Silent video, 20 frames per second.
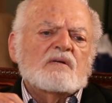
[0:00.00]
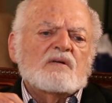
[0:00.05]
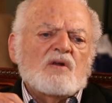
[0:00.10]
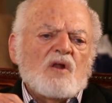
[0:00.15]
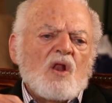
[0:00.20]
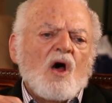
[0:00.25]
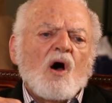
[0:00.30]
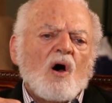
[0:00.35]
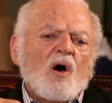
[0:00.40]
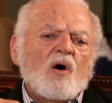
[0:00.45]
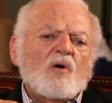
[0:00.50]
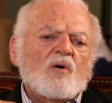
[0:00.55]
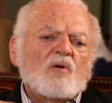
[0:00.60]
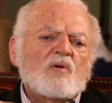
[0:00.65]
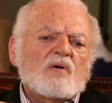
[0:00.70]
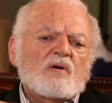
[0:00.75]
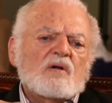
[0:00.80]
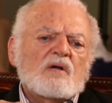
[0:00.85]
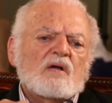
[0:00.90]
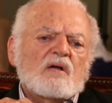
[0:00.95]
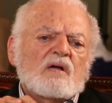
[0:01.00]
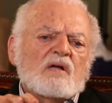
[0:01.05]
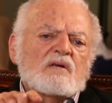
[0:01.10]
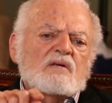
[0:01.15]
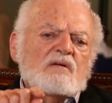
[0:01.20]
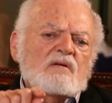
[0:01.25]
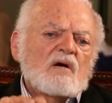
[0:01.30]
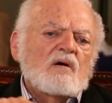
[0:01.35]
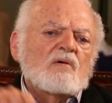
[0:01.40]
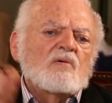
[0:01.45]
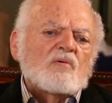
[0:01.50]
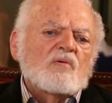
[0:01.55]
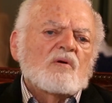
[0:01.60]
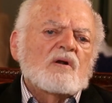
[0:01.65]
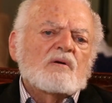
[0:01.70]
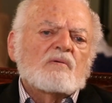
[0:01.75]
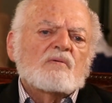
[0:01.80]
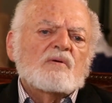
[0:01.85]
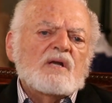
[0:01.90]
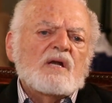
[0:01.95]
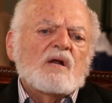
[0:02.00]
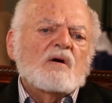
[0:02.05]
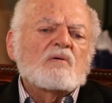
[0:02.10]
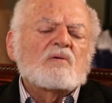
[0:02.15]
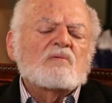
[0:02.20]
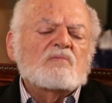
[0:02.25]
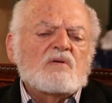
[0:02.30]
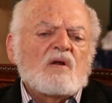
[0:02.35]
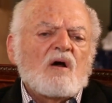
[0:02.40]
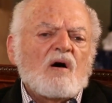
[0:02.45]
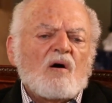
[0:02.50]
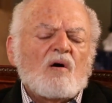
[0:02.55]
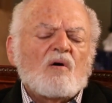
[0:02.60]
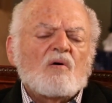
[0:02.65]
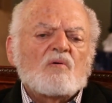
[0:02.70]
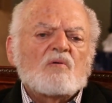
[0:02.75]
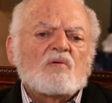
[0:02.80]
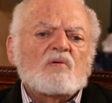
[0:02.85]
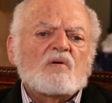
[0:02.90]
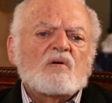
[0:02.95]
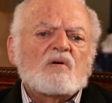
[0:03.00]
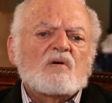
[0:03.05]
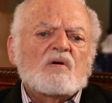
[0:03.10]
know and go where we don't know.